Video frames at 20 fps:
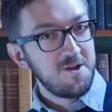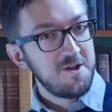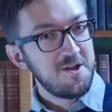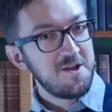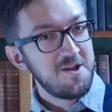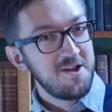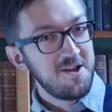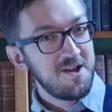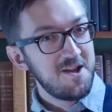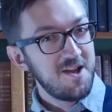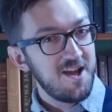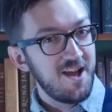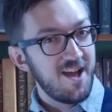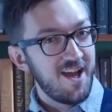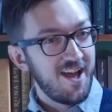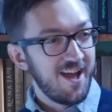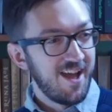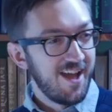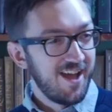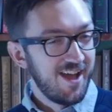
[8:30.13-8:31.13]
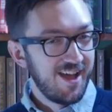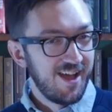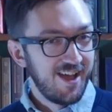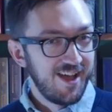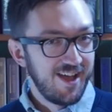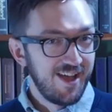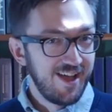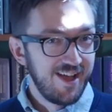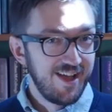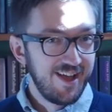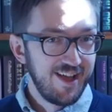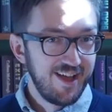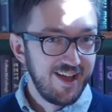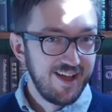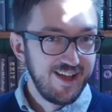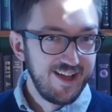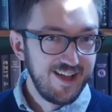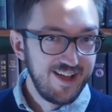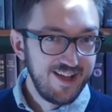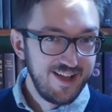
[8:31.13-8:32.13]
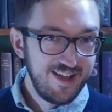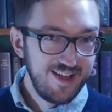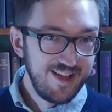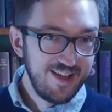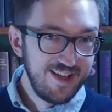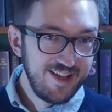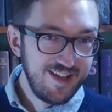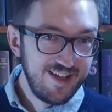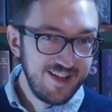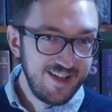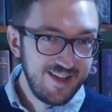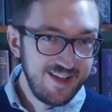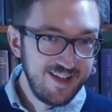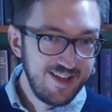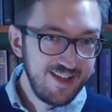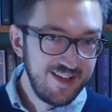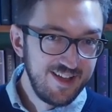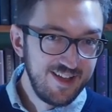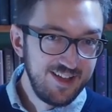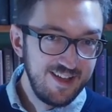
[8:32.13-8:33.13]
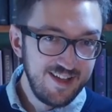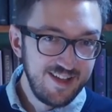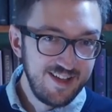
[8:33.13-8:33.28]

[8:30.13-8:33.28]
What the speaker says: This person isn't speaking.